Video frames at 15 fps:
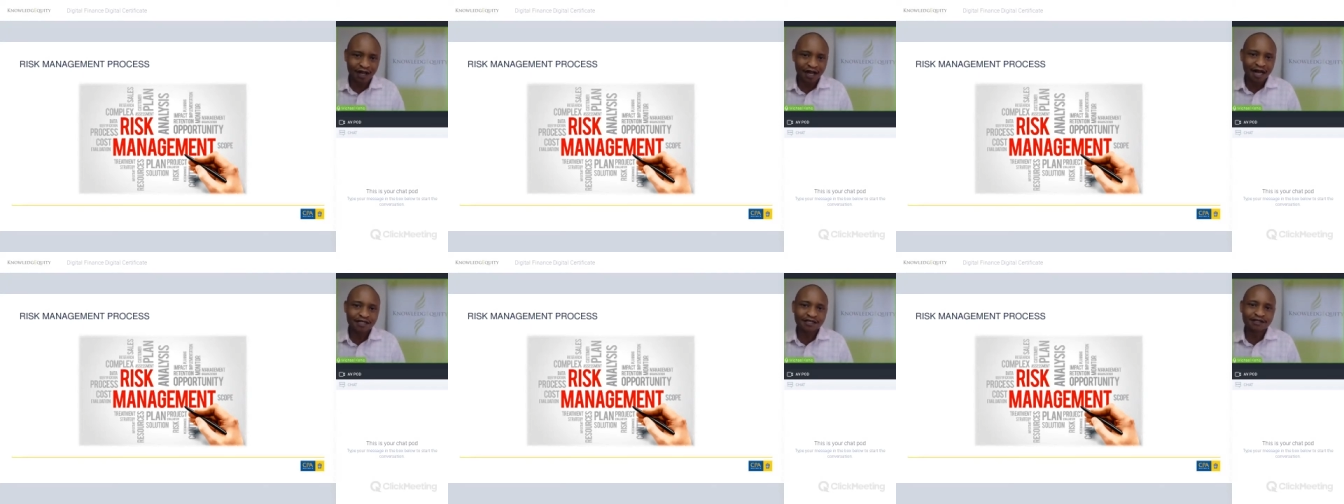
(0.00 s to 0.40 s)

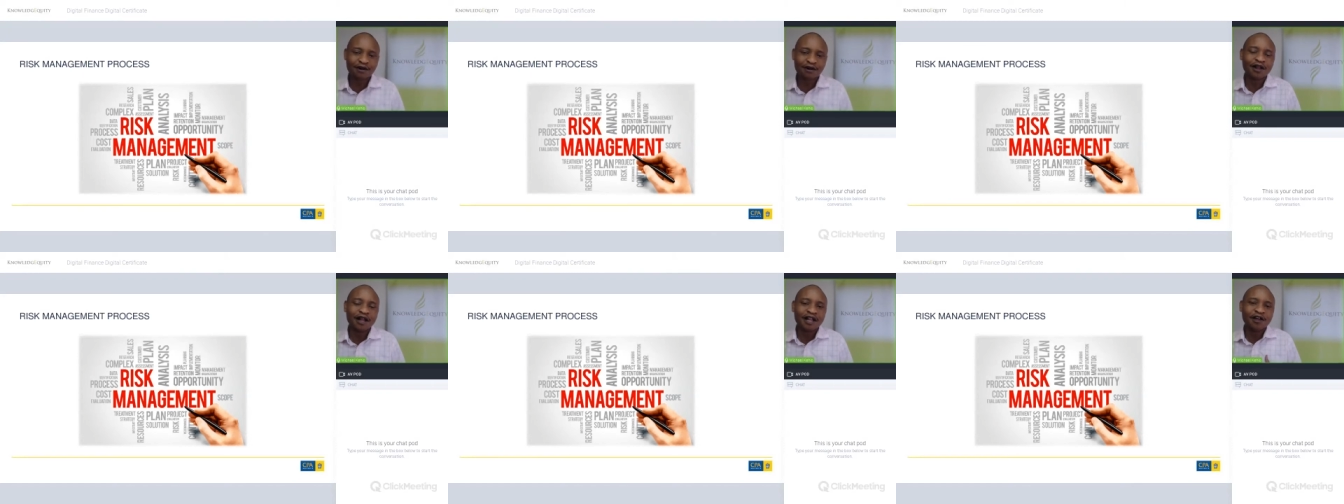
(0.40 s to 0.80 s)
And
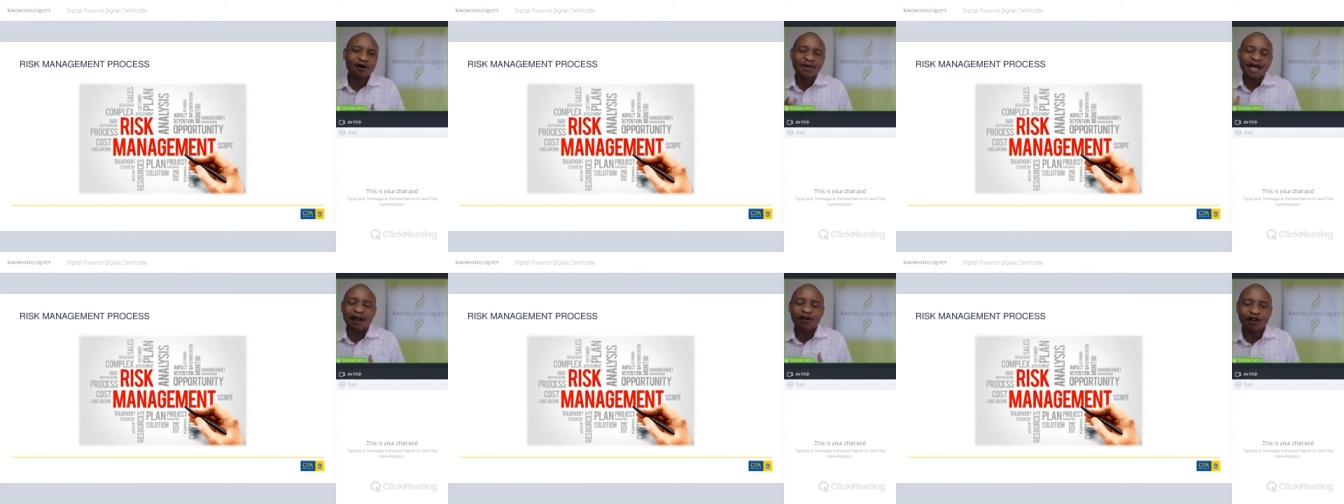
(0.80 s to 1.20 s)
so there'll
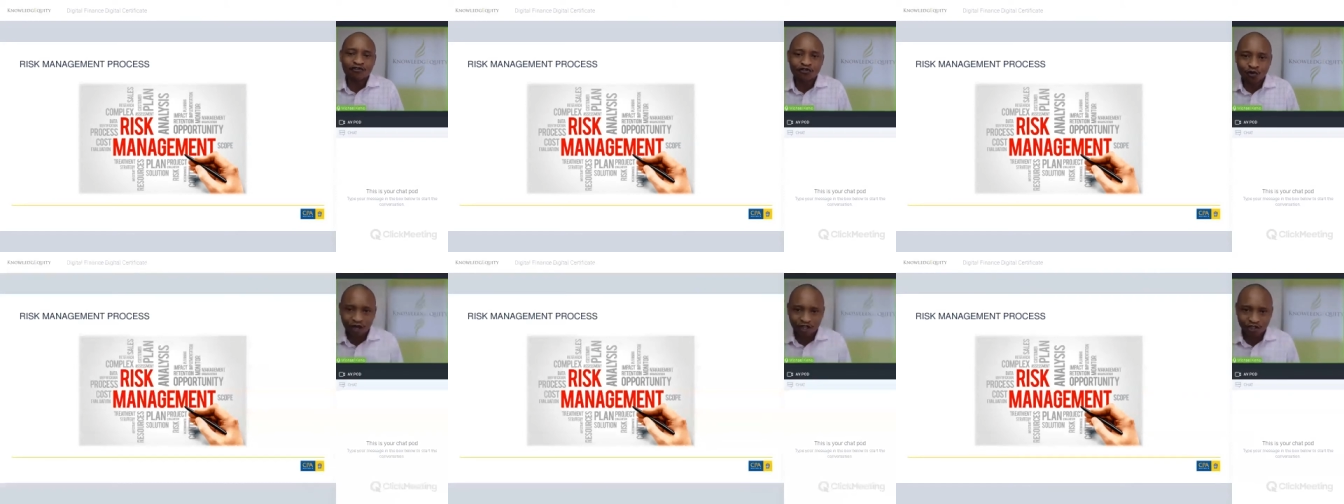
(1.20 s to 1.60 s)
be a lot
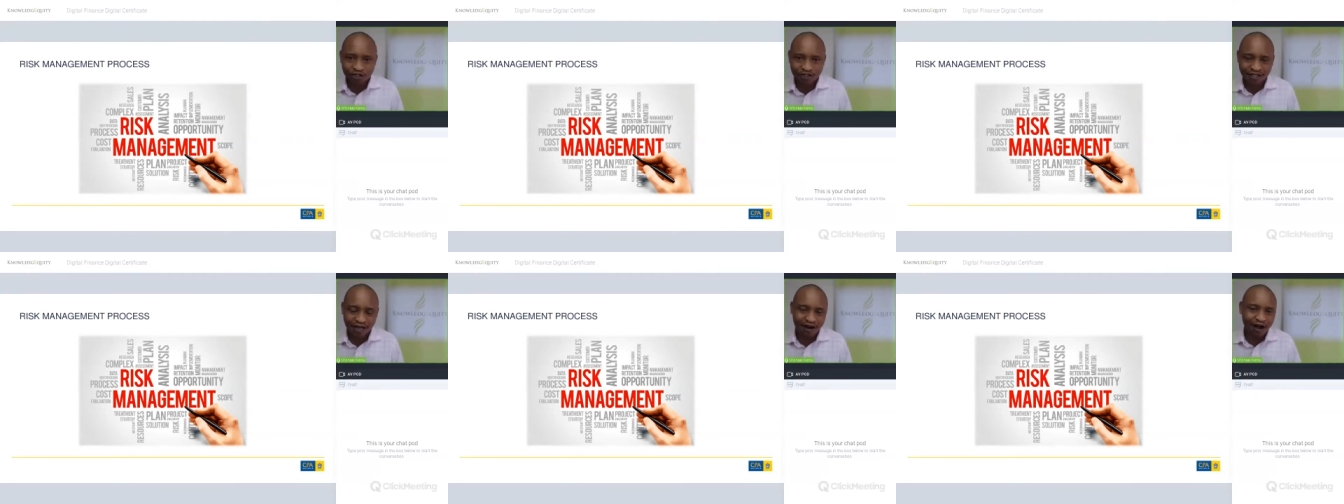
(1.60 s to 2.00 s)
of
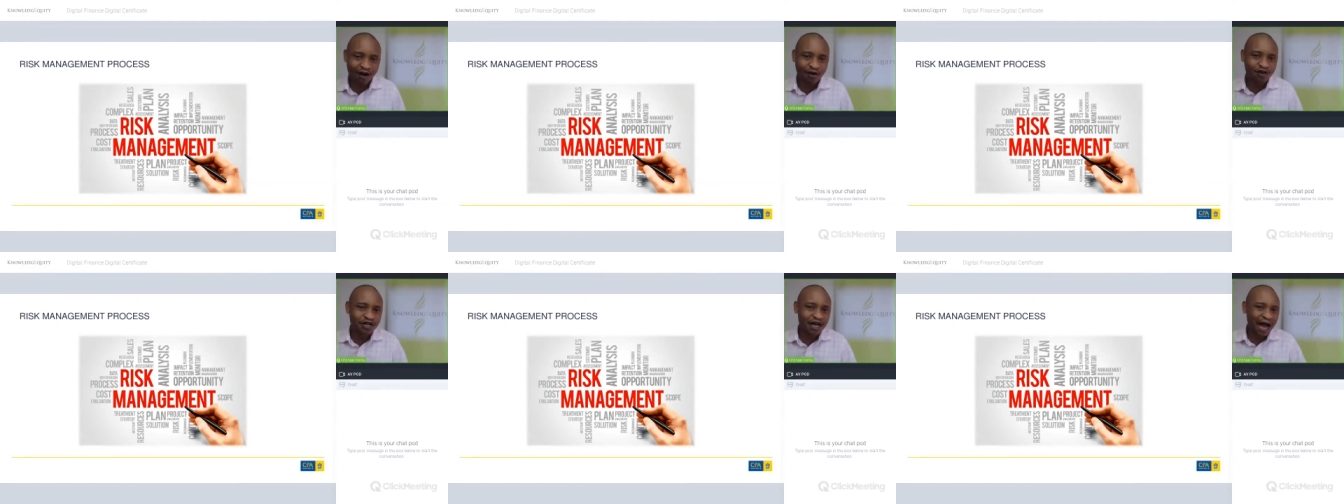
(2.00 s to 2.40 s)
questions
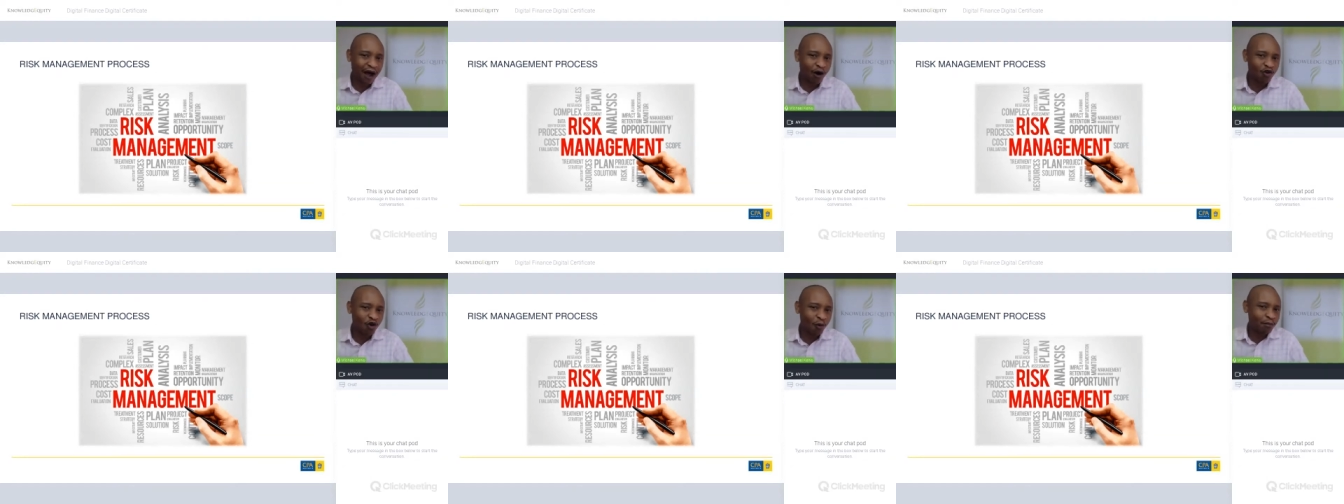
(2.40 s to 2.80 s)
around
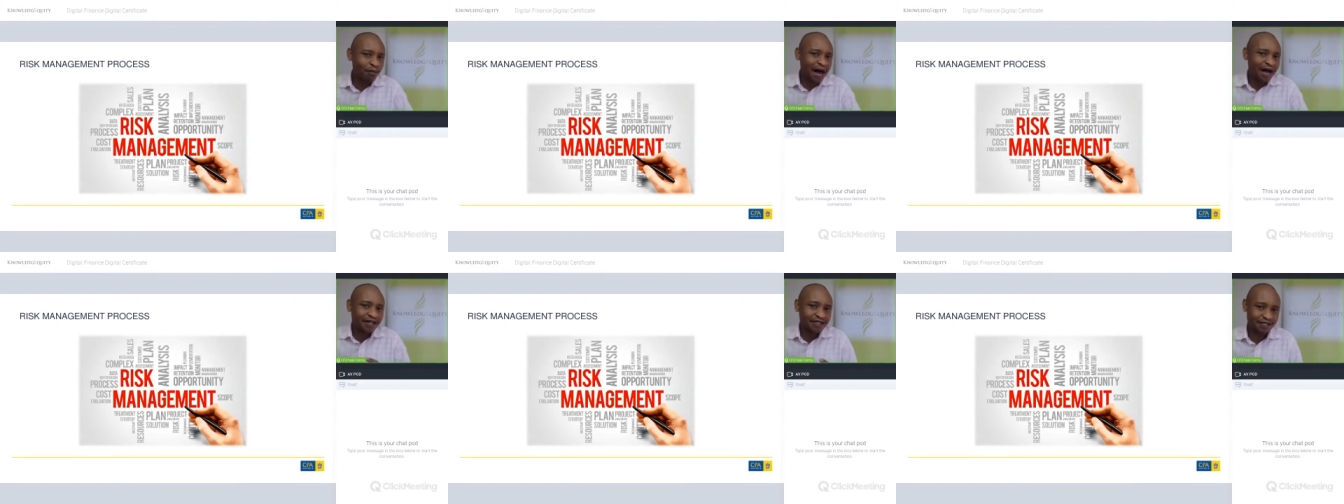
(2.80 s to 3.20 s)
how
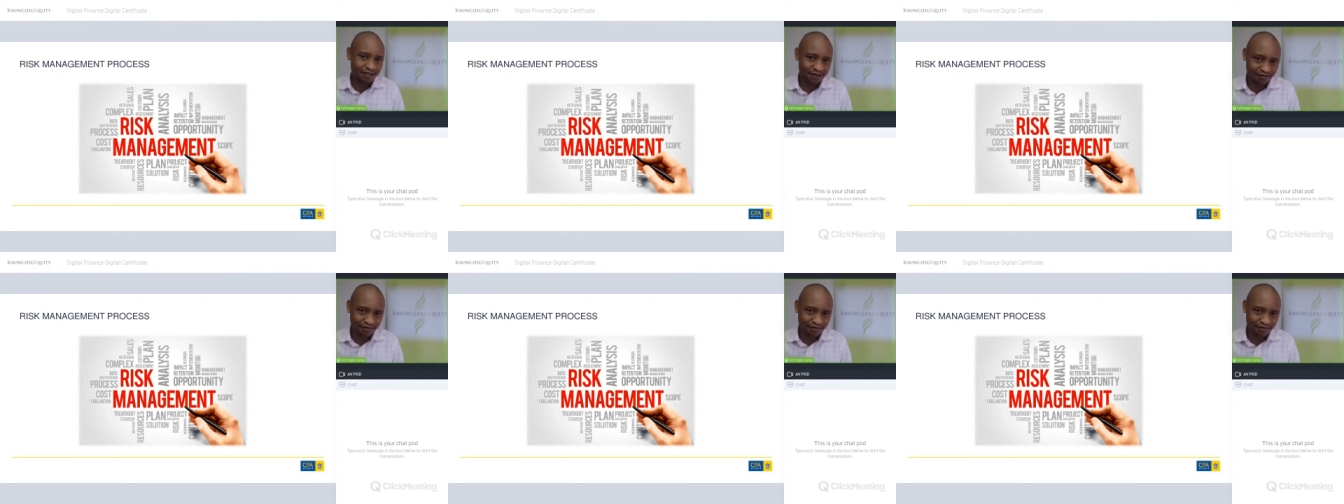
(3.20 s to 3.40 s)
robust